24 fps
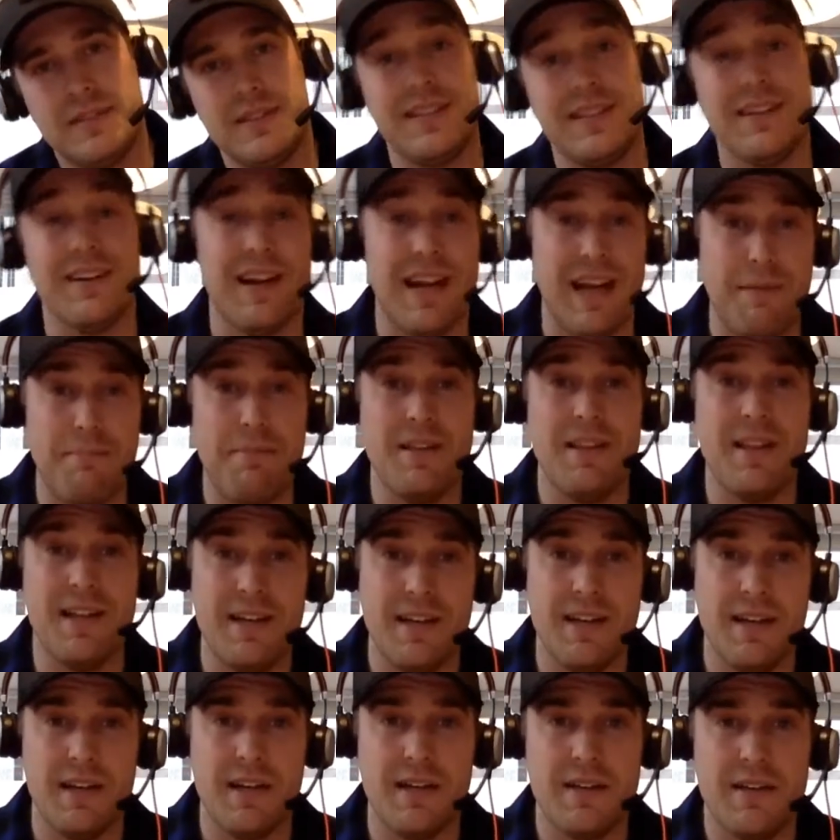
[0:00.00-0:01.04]
They're happy they
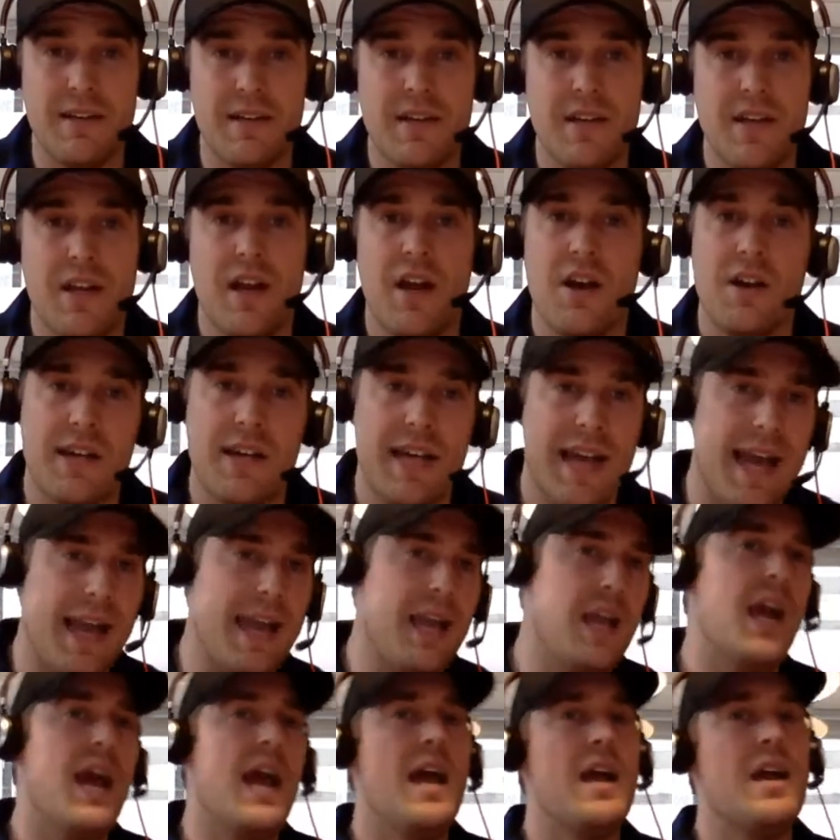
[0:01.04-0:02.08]
did it. Okay.